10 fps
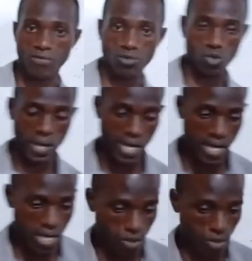footwear,
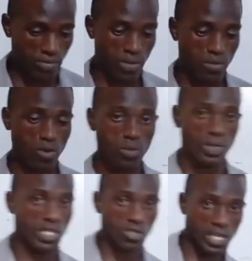so if I'm not
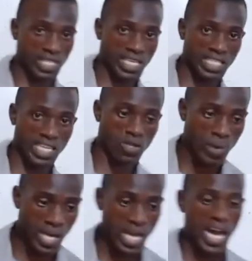insulated in any
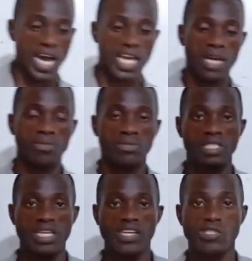way and I'm
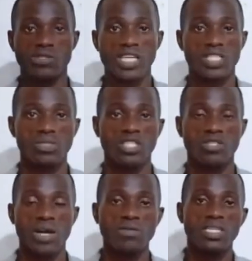in direct contact with the
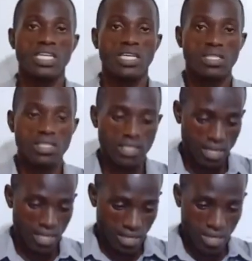ground,
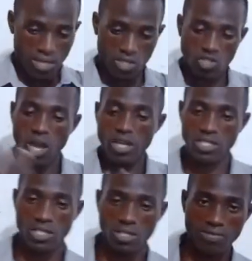the
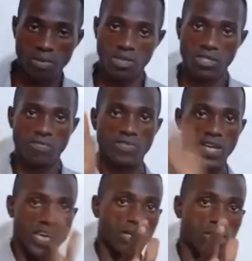charges from the
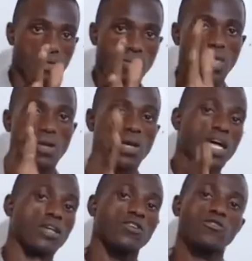sphere
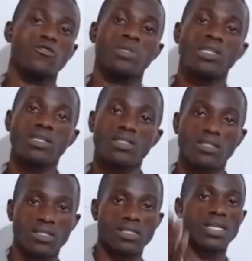are going to be
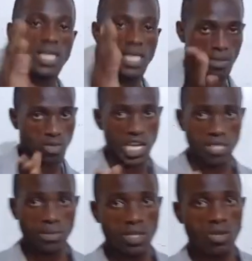earthed. And I'm going to
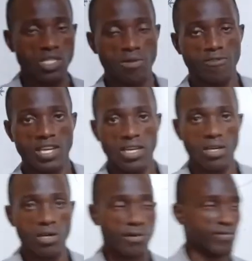explain the concept
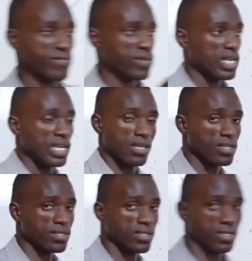of
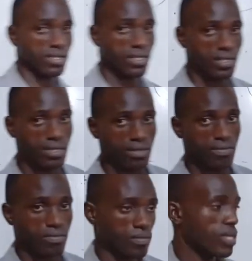earthing
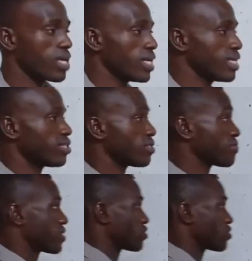in a jiffy,